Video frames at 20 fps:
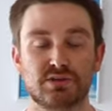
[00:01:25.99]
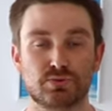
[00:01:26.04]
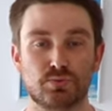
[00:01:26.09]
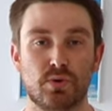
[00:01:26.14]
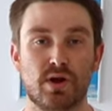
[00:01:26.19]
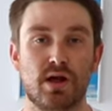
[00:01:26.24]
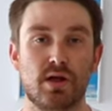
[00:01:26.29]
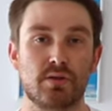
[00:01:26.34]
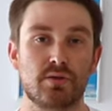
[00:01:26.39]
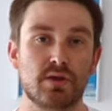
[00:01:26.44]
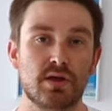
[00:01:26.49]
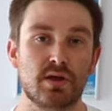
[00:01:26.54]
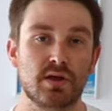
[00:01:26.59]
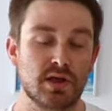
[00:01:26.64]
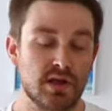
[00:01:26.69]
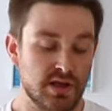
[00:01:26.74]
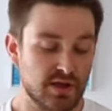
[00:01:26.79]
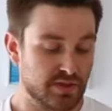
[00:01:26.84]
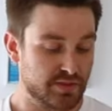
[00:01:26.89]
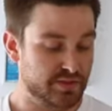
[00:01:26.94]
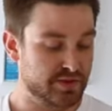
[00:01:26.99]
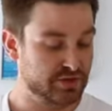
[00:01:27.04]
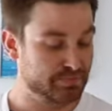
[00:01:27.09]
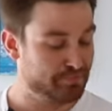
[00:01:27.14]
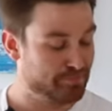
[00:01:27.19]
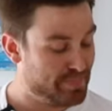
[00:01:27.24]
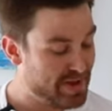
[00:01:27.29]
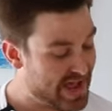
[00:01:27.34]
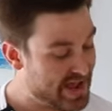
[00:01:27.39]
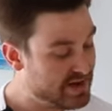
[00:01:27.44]
as well. The
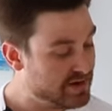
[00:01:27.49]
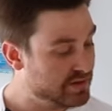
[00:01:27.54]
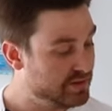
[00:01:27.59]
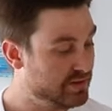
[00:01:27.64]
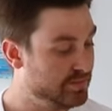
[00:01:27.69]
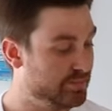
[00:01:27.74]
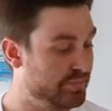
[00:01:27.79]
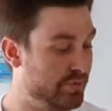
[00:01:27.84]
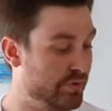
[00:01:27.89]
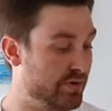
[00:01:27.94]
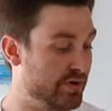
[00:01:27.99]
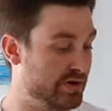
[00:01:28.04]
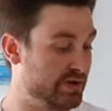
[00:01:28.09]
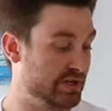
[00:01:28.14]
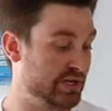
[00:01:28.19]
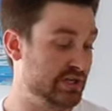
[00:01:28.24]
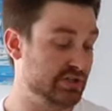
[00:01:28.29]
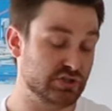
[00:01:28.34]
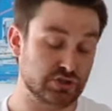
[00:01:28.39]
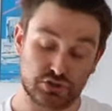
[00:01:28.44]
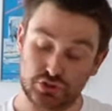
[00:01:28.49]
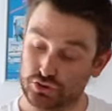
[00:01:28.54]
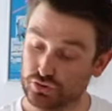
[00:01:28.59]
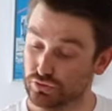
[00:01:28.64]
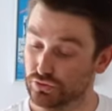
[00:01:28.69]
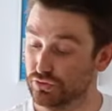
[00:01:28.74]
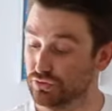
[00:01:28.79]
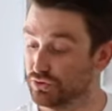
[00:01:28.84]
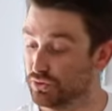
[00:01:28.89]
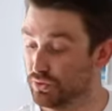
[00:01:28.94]
bend of the board is a
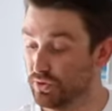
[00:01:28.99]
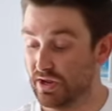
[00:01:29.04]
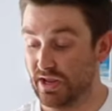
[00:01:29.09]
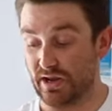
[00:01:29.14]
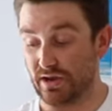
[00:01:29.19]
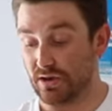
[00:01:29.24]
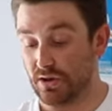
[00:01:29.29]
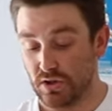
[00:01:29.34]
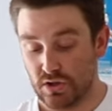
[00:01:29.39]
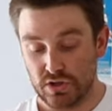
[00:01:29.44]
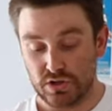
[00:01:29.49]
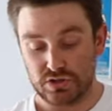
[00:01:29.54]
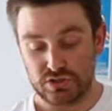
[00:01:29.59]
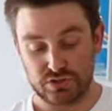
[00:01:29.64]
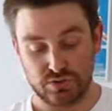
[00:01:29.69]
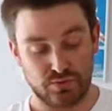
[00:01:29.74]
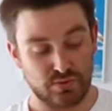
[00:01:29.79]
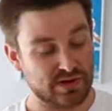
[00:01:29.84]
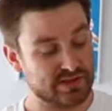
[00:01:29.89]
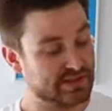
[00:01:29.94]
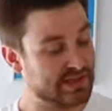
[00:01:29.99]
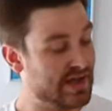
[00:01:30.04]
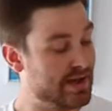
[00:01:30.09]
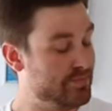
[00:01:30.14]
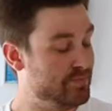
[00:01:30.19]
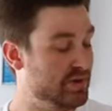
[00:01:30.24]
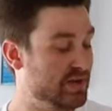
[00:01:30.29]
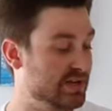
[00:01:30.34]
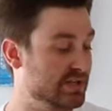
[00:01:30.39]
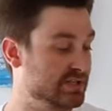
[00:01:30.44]
true twin. So what
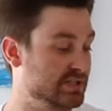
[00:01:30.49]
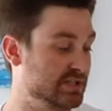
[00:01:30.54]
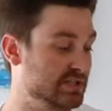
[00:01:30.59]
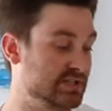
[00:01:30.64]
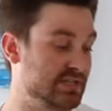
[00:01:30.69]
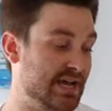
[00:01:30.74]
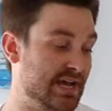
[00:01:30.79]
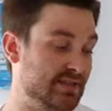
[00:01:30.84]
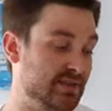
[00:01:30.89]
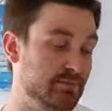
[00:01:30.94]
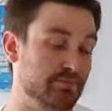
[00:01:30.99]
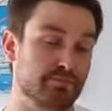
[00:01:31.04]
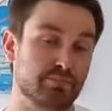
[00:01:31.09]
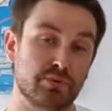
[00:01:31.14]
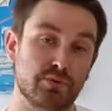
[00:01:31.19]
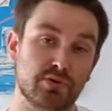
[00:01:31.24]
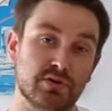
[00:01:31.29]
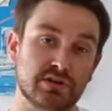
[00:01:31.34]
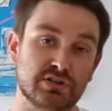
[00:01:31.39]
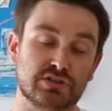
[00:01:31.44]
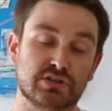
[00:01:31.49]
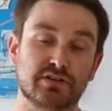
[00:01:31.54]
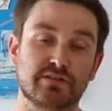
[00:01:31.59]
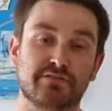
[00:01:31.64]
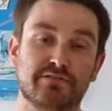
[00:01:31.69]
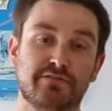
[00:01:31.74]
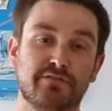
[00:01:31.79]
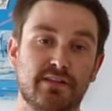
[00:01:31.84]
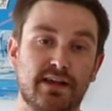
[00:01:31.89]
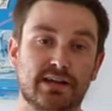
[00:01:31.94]
that means is that the board is gonna
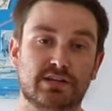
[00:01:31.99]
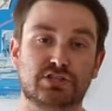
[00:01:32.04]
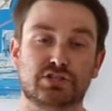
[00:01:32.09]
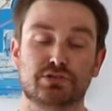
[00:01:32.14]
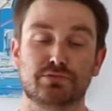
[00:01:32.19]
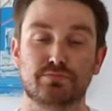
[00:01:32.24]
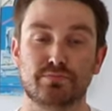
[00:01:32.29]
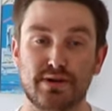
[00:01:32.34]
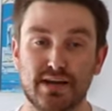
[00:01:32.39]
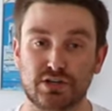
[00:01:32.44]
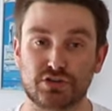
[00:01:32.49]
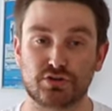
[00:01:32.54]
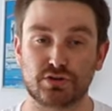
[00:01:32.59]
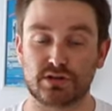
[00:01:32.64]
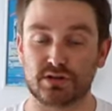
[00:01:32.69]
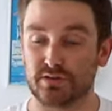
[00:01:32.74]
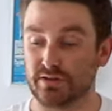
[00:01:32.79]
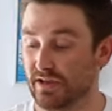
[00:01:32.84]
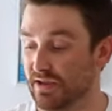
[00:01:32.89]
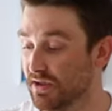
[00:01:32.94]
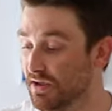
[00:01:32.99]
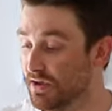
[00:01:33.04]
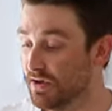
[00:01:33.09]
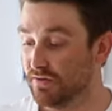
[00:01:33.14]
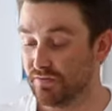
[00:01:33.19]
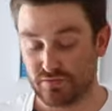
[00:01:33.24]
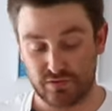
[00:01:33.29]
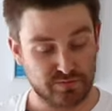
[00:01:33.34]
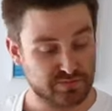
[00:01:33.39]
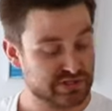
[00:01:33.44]
flex symmetrically
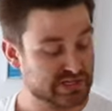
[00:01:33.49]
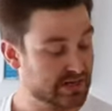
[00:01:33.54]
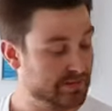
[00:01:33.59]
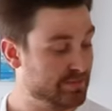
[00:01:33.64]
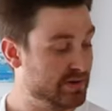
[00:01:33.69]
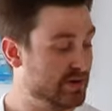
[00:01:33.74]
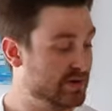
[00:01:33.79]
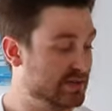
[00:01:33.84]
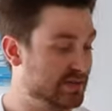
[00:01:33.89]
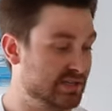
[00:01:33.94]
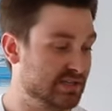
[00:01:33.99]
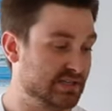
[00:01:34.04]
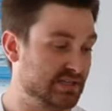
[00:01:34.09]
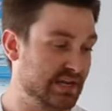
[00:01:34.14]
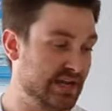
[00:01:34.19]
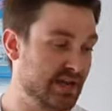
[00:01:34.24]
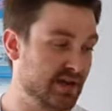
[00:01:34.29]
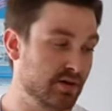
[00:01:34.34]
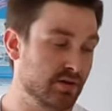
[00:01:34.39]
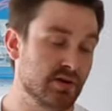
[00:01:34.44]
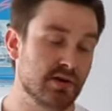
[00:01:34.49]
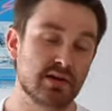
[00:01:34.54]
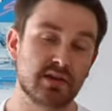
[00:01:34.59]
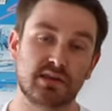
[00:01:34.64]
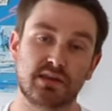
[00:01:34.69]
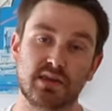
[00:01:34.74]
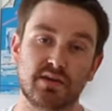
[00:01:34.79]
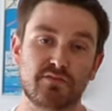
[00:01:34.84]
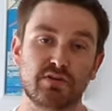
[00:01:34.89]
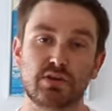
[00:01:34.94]
from tip to tail,
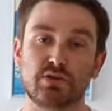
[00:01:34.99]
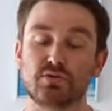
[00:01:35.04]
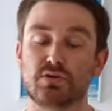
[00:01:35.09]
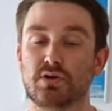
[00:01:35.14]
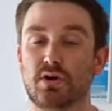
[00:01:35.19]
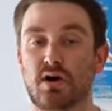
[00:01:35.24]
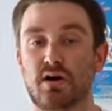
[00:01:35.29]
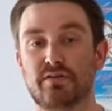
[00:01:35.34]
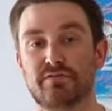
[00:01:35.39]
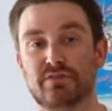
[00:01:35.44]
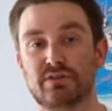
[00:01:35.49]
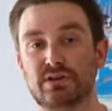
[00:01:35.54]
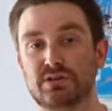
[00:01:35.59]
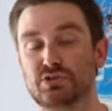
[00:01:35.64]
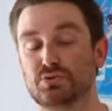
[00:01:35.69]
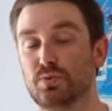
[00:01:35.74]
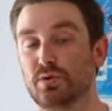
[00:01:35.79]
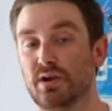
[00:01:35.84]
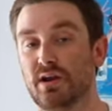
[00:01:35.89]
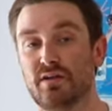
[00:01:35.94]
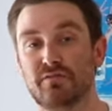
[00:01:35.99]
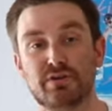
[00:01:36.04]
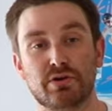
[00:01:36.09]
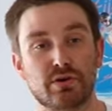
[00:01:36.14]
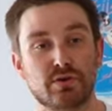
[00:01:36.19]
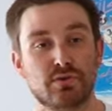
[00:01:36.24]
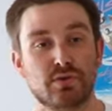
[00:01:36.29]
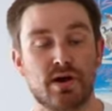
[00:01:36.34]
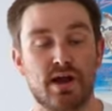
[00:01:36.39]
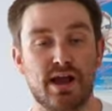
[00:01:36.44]
giving you confidence wherever
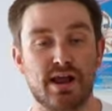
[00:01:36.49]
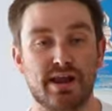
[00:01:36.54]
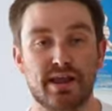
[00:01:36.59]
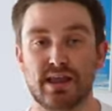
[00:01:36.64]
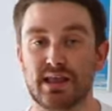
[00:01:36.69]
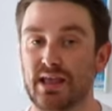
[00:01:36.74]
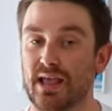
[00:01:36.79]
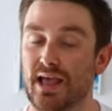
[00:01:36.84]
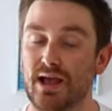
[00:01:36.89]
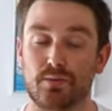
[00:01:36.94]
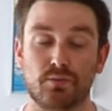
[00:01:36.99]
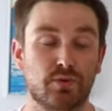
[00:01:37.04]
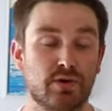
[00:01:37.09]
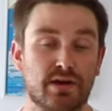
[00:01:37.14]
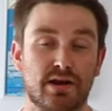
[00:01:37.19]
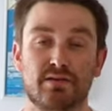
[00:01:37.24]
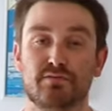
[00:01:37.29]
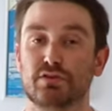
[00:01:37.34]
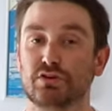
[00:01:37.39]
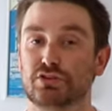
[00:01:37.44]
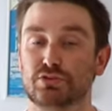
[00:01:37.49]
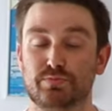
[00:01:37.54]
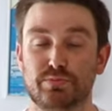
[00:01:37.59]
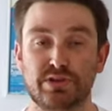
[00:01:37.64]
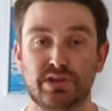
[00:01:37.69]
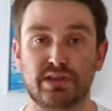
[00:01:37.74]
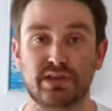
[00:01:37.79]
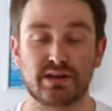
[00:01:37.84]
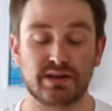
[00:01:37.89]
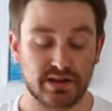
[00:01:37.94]
you're riding at whatever
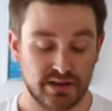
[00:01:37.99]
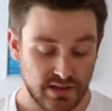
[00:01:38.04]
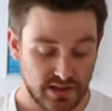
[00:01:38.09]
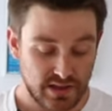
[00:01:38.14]
speed.